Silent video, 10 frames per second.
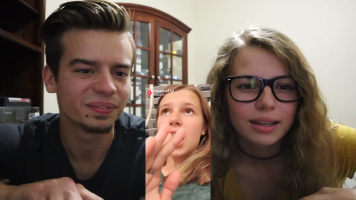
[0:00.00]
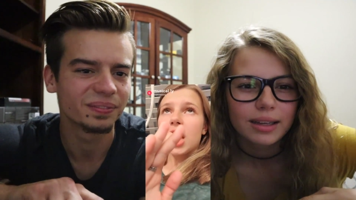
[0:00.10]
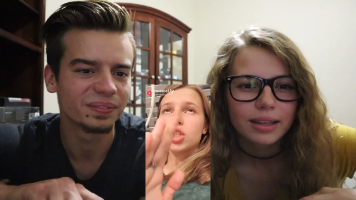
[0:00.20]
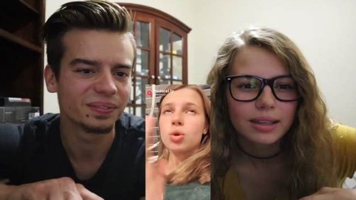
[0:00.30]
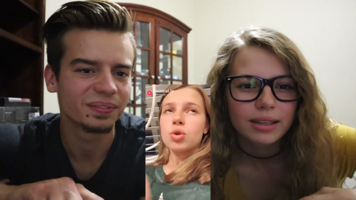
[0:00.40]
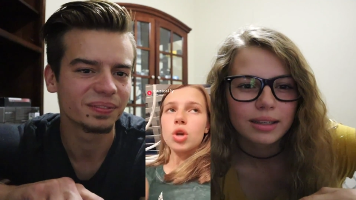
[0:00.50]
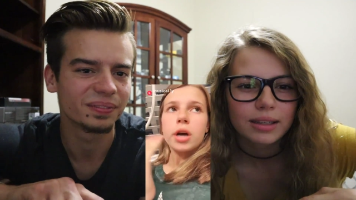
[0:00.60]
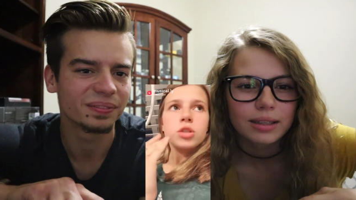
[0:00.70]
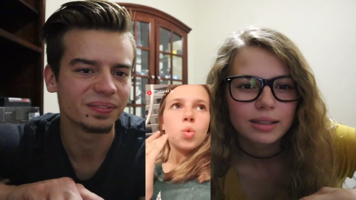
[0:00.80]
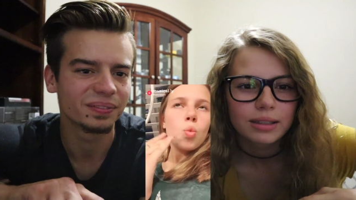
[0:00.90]
Speaker 1: in class who
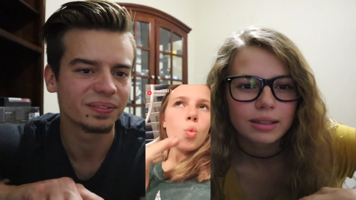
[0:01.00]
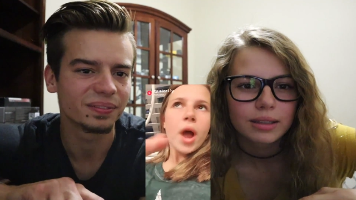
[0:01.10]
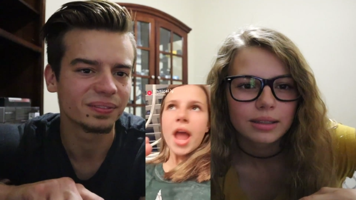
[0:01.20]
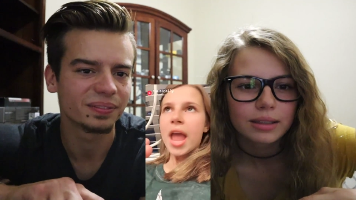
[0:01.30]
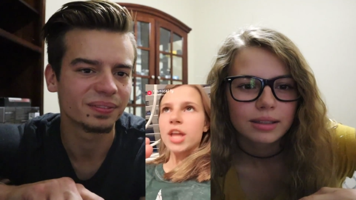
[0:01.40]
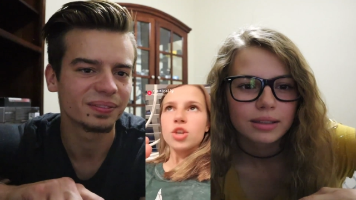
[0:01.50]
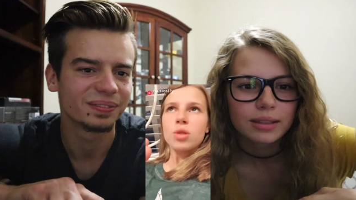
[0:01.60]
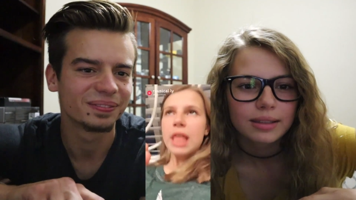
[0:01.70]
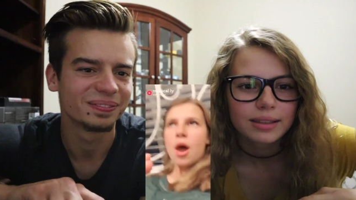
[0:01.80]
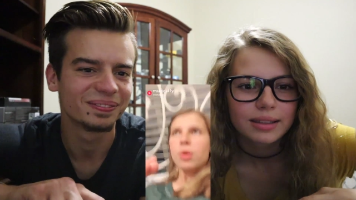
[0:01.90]
yawns way too
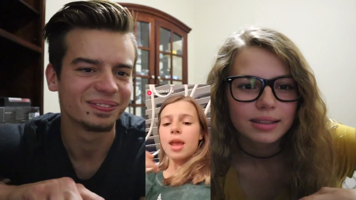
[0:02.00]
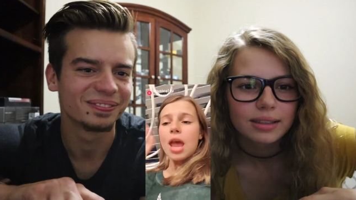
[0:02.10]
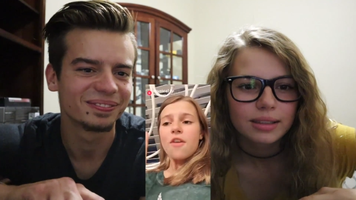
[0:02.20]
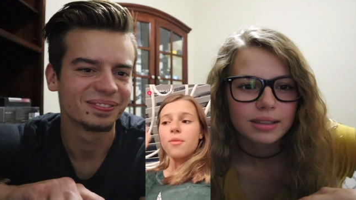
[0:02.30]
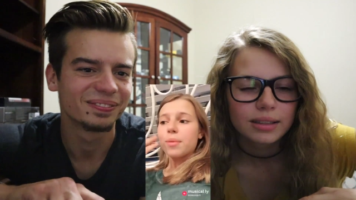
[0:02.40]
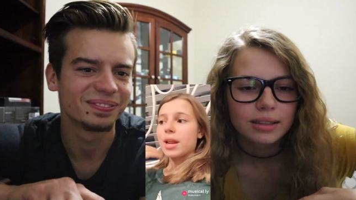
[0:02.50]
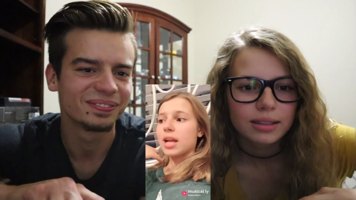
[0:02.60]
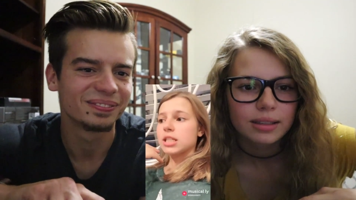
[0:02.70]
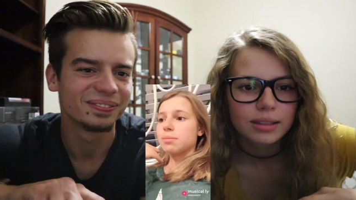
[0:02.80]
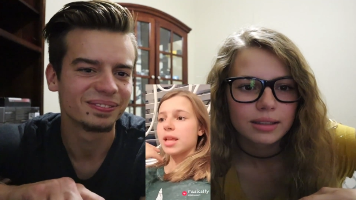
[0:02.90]
loud. Everybody
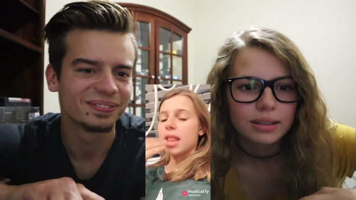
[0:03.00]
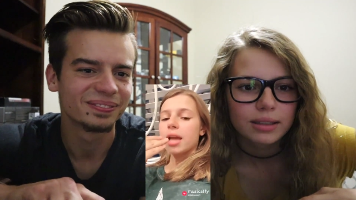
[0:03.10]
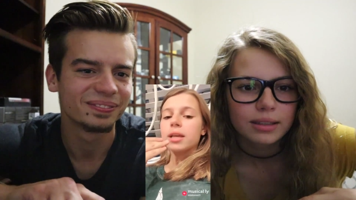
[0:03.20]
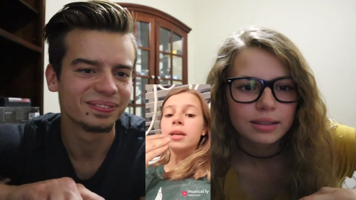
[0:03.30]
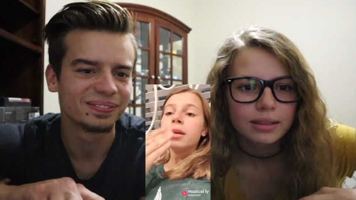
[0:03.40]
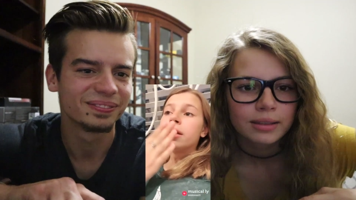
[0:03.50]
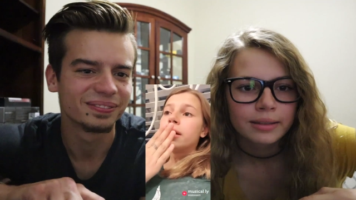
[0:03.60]
else be like,